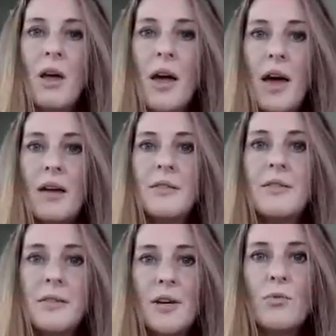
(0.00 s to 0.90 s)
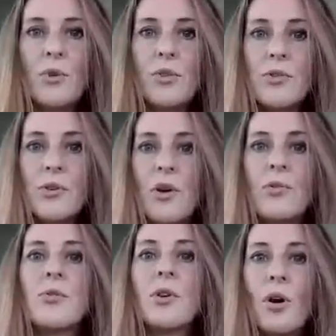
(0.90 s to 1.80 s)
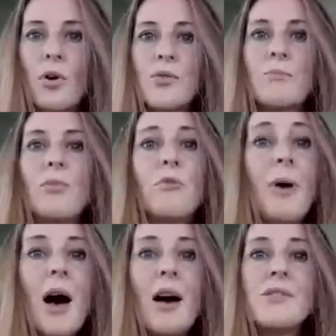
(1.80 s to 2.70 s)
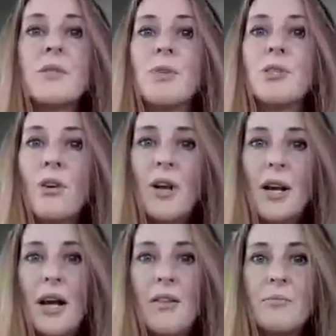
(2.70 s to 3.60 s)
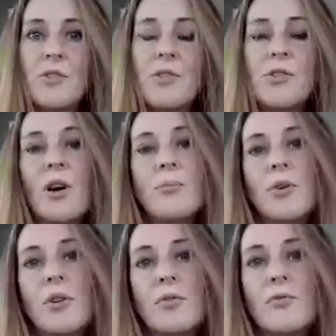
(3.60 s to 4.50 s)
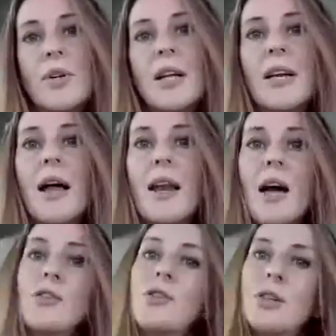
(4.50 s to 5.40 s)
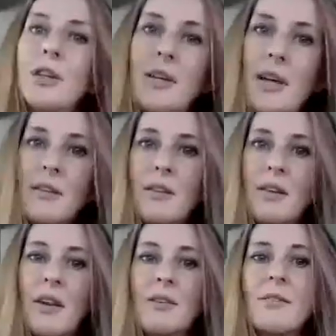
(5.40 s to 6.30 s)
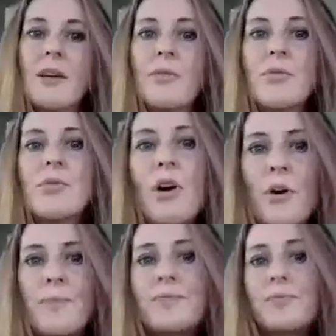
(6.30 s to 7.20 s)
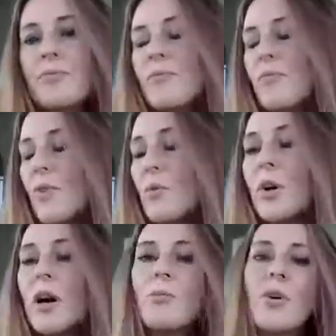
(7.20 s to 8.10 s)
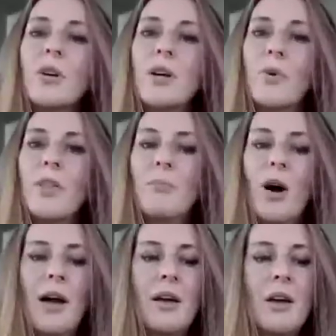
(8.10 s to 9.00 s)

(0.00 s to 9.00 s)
and deal with those hurdles and goals and move past them and don't allow them to stop you that really allows you to get to the next level. So when I'm working with my